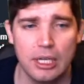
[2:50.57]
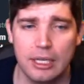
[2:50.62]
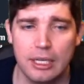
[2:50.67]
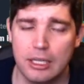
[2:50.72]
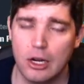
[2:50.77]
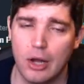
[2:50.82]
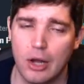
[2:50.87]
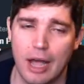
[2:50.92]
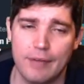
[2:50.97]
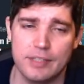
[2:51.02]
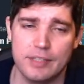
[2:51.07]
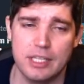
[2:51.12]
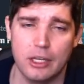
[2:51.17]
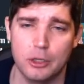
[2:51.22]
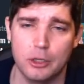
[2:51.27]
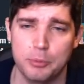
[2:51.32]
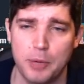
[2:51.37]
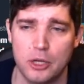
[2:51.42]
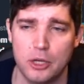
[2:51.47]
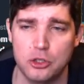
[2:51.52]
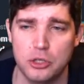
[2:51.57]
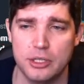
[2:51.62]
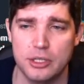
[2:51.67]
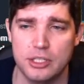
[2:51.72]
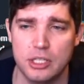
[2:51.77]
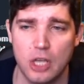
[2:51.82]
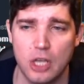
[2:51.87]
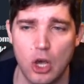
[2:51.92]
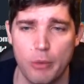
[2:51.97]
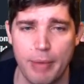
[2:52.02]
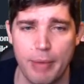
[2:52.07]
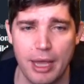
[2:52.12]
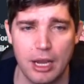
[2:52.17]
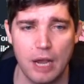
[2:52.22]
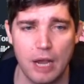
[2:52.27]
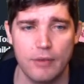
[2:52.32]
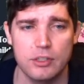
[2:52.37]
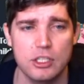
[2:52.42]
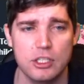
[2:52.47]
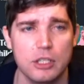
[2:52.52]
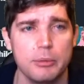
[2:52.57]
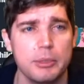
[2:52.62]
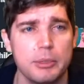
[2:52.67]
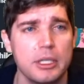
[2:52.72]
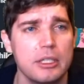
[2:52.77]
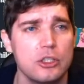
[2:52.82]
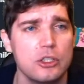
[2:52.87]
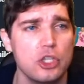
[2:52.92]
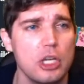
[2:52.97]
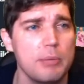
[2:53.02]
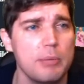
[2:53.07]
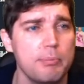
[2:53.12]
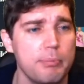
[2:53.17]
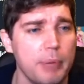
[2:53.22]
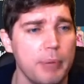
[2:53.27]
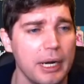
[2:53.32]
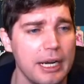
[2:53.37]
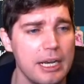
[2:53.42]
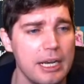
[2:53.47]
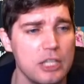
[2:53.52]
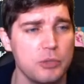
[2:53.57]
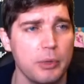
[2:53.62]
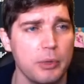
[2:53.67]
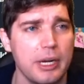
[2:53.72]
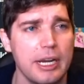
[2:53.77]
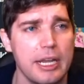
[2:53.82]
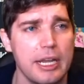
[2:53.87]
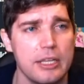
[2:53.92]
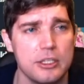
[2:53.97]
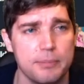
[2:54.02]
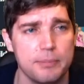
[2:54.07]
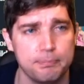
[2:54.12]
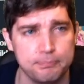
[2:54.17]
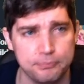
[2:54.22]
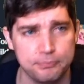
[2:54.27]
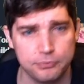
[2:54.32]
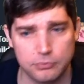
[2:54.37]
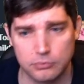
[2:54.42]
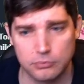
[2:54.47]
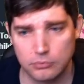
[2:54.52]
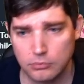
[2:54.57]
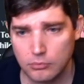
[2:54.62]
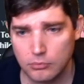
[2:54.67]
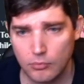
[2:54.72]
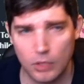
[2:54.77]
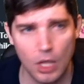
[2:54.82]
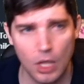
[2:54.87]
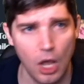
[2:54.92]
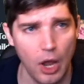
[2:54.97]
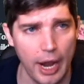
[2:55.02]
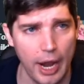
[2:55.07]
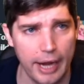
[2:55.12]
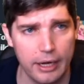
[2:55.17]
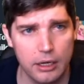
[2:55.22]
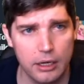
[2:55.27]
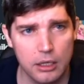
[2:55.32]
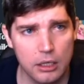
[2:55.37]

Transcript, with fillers: You know, obviously under pressure needs to go. Man coverage a little bit cheap, but it is what it is. All right.